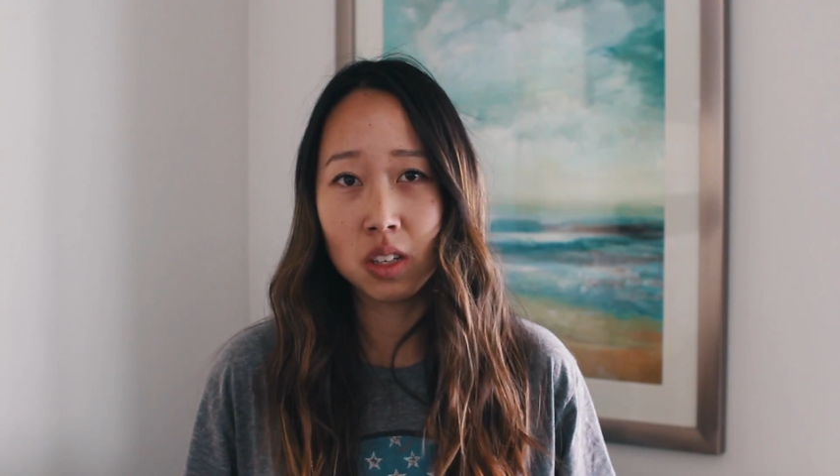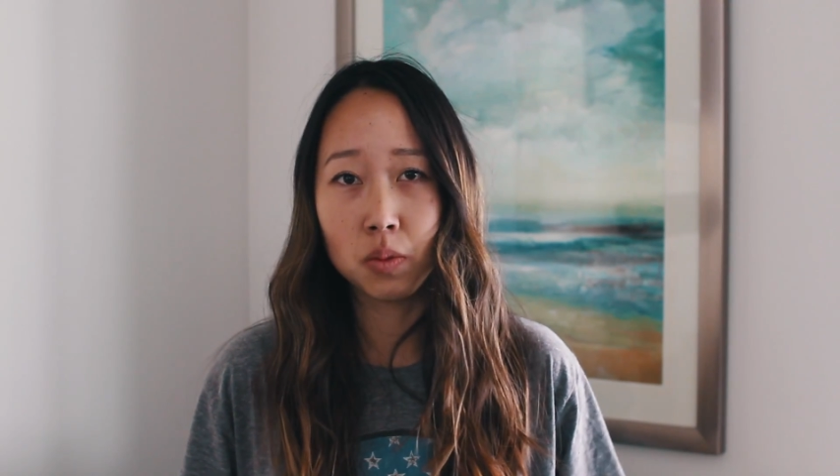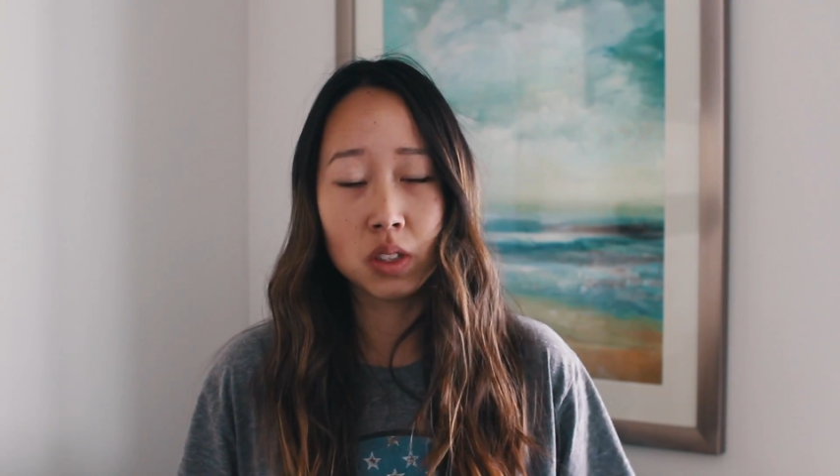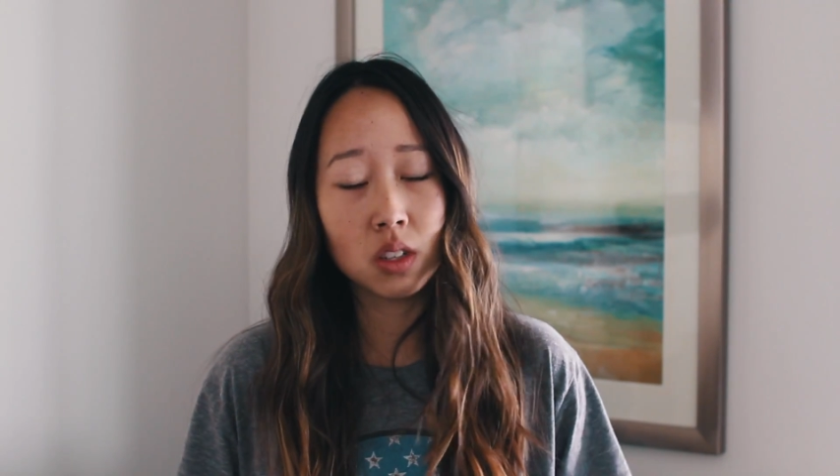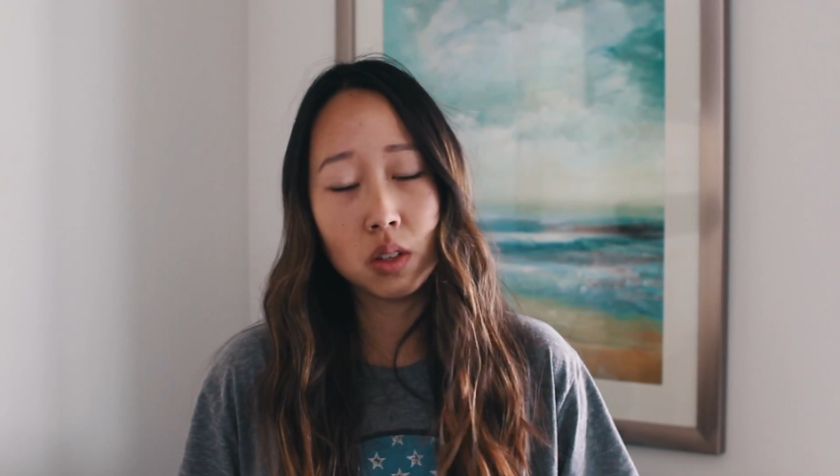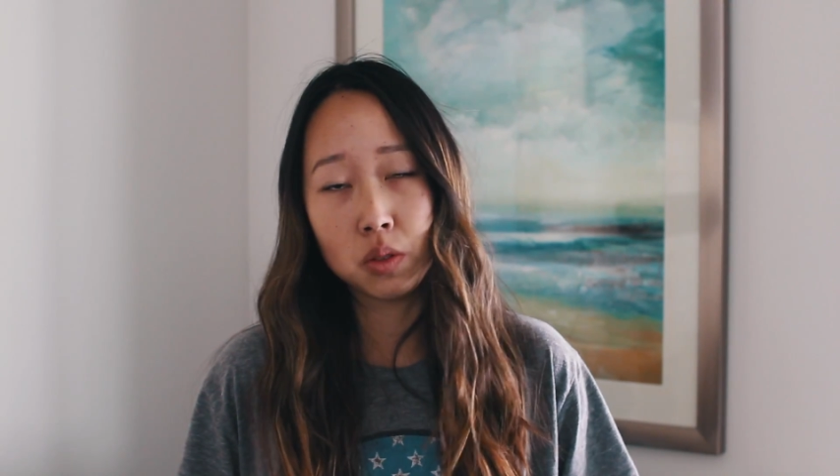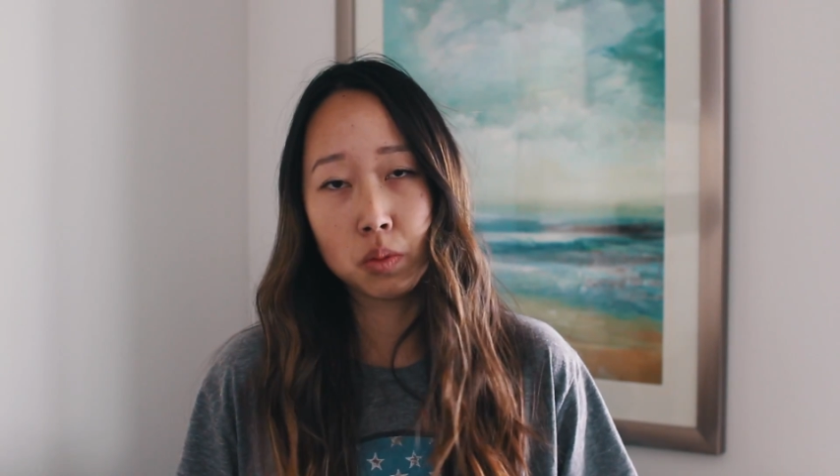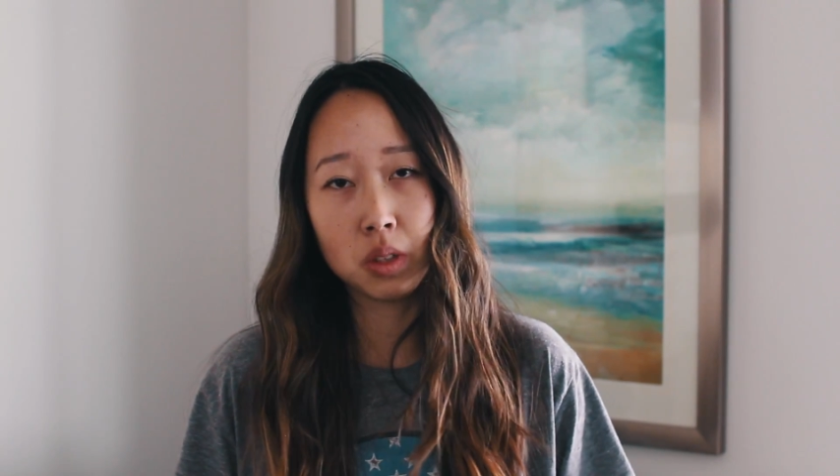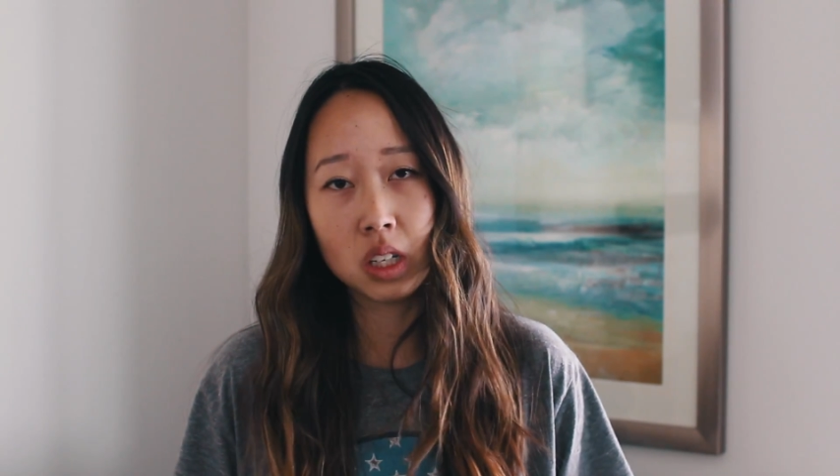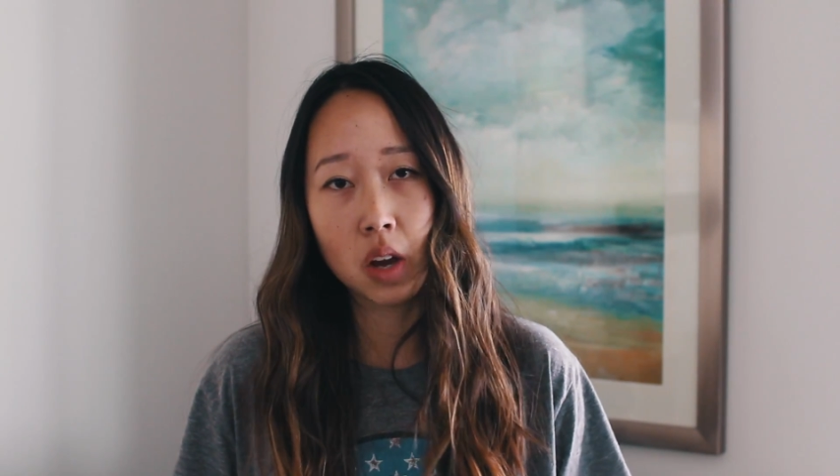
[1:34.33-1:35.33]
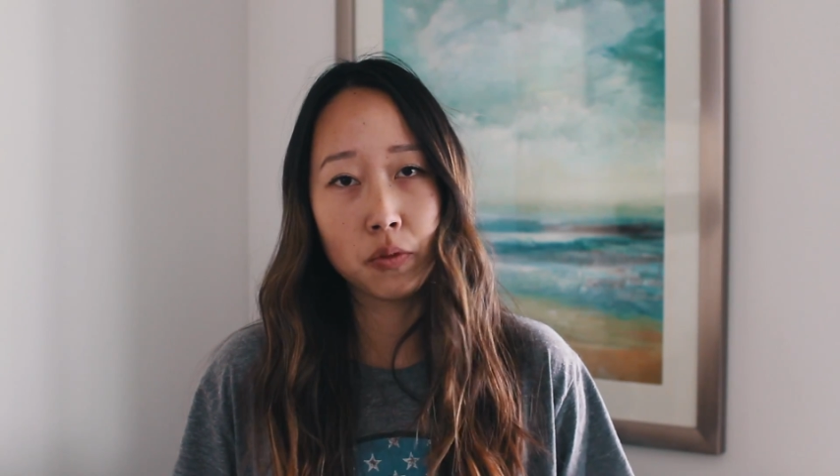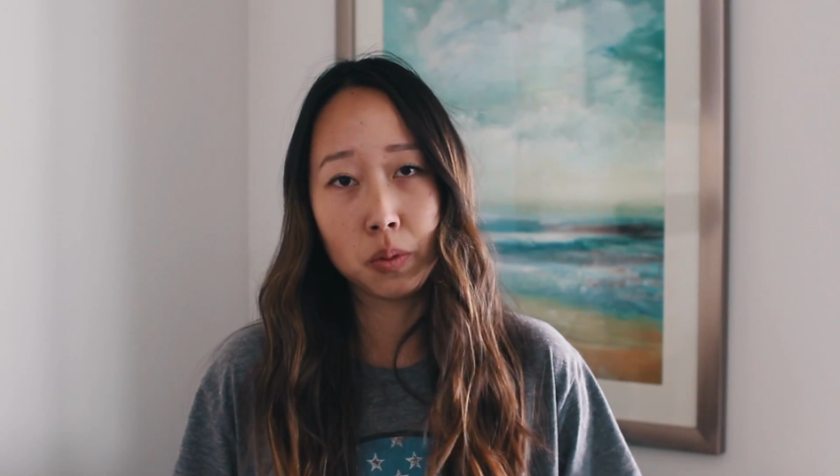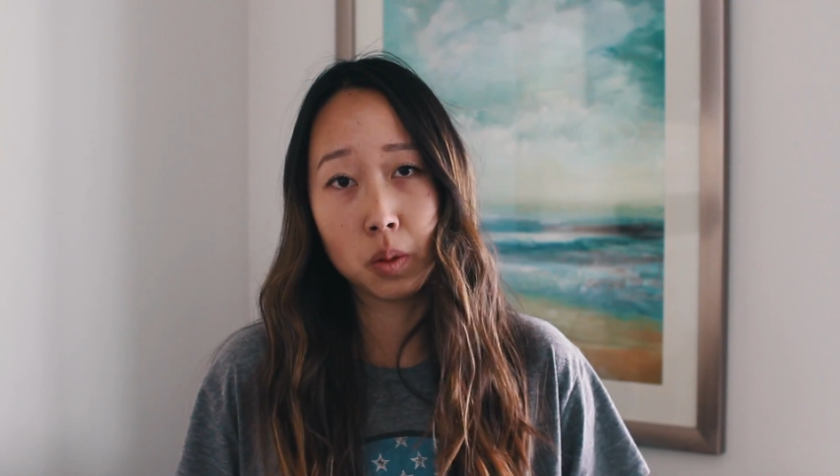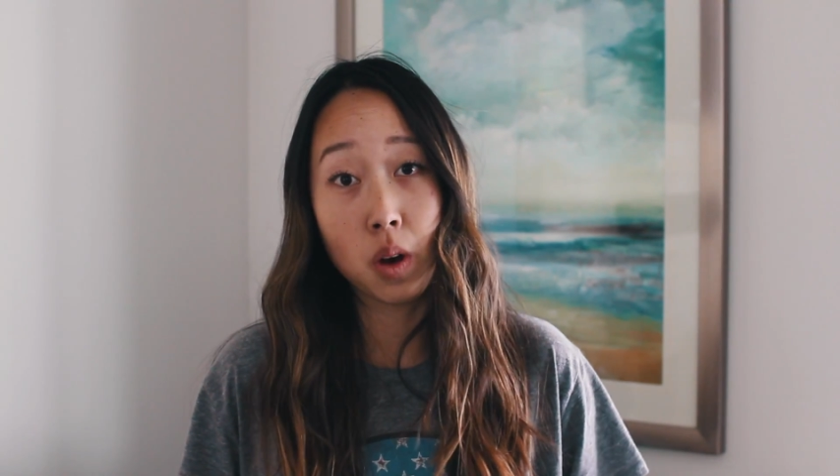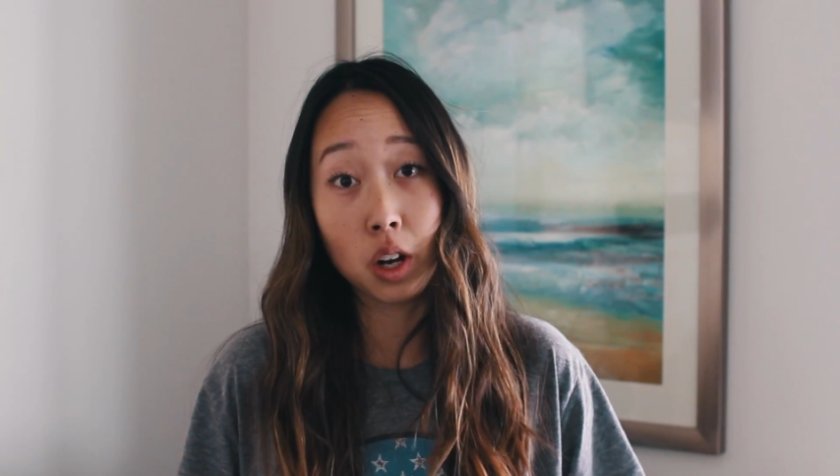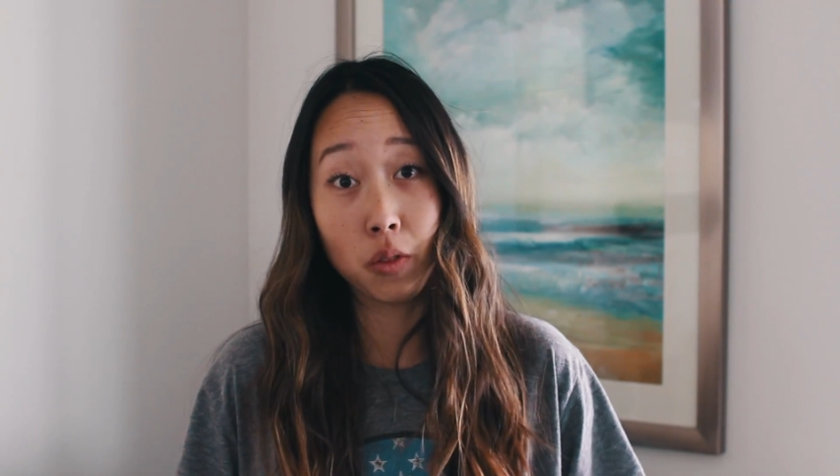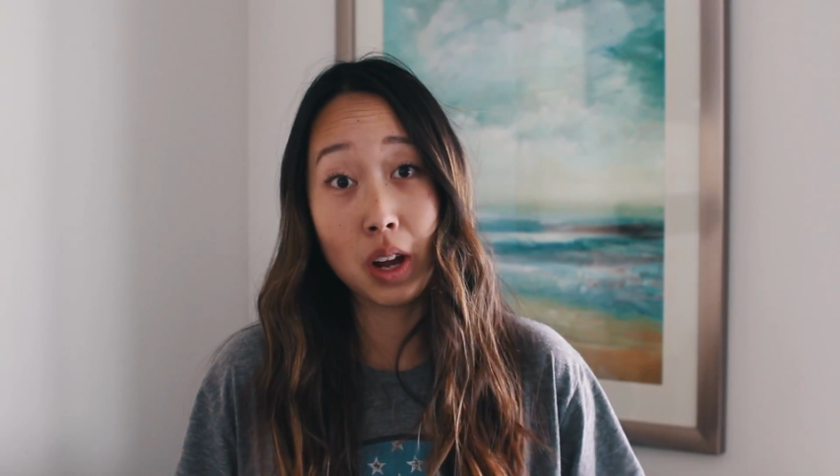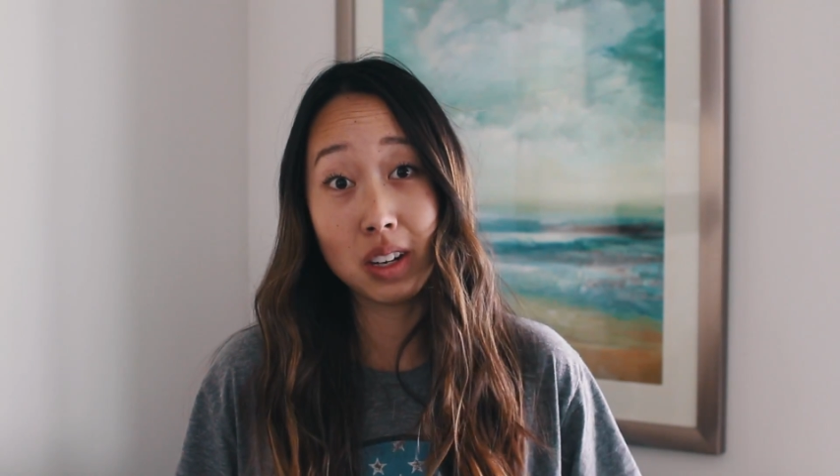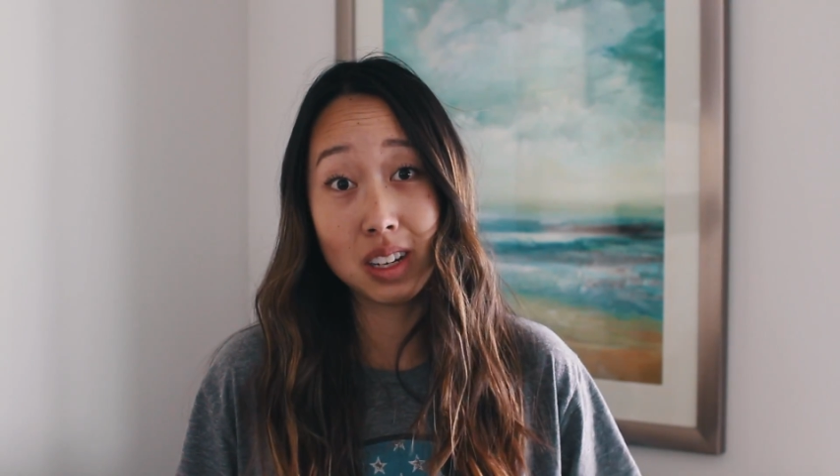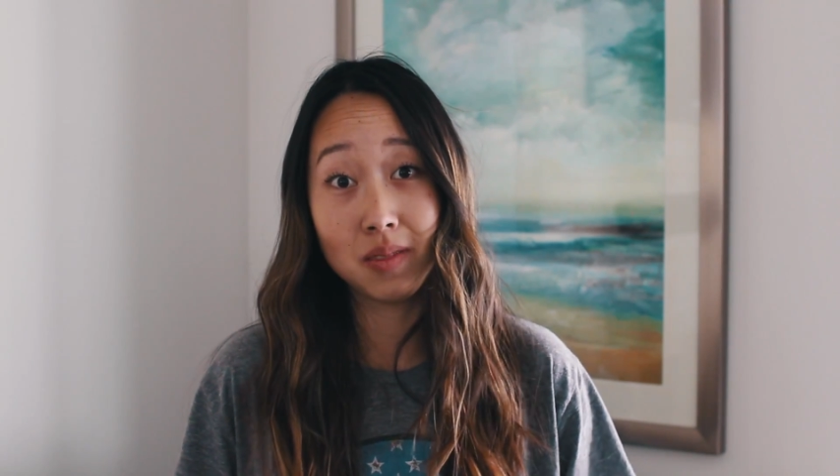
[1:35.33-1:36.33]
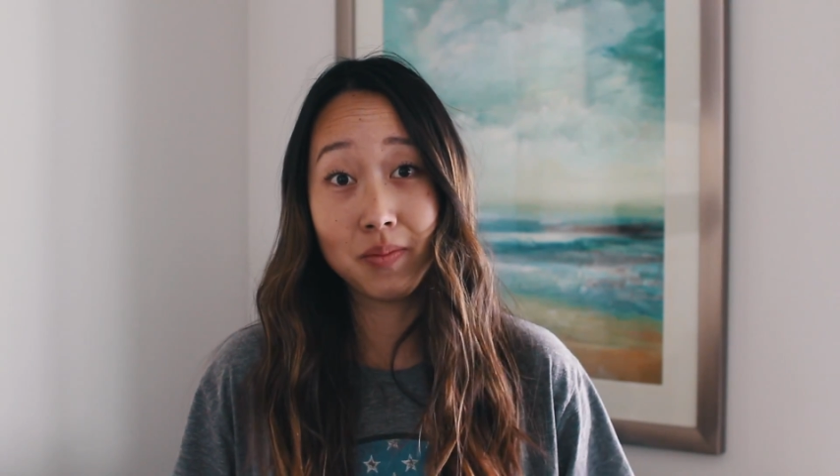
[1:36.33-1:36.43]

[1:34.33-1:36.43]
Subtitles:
and it was really comfortable to walk around in.